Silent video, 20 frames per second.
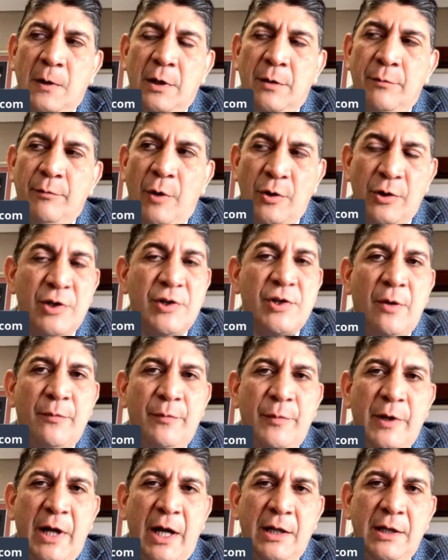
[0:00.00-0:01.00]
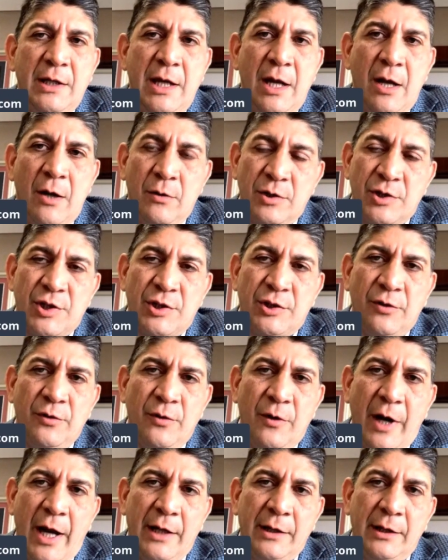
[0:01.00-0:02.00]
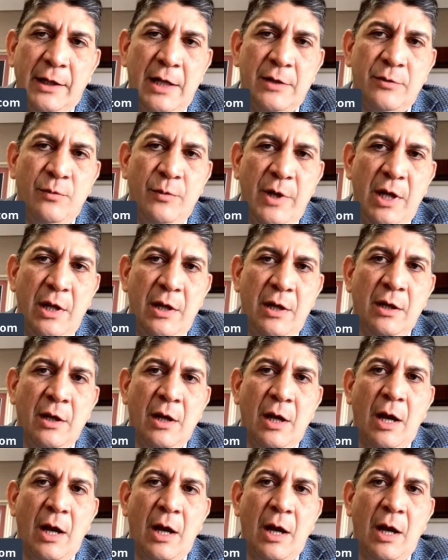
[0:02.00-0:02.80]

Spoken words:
modus operandi holds true and that we